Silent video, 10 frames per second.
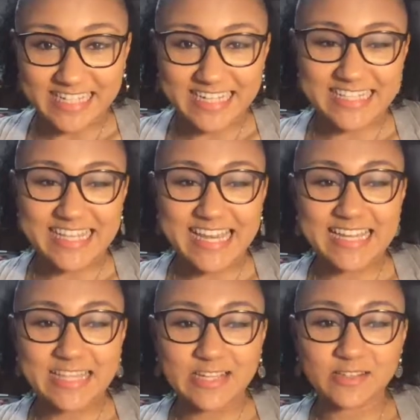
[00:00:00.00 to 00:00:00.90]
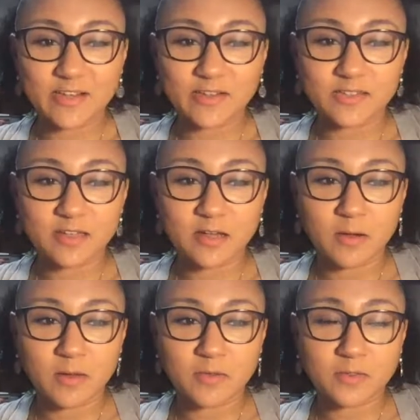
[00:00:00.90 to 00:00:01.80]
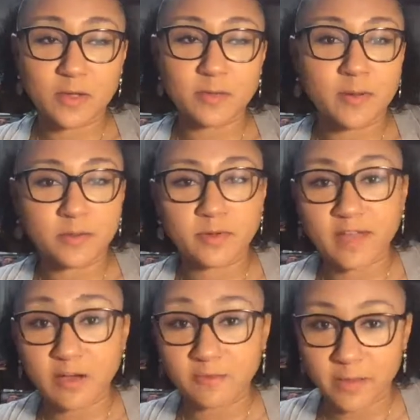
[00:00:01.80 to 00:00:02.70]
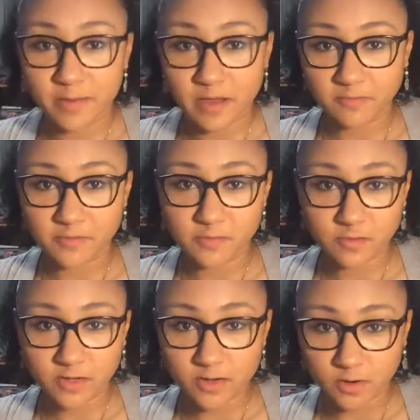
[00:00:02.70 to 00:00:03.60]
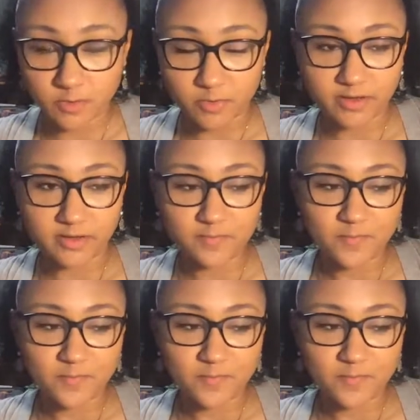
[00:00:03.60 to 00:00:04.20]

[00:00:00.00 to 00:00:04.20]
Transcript: And then there's also, so I'm a member of Alpha Kappa Alpha Sorority Incorporated.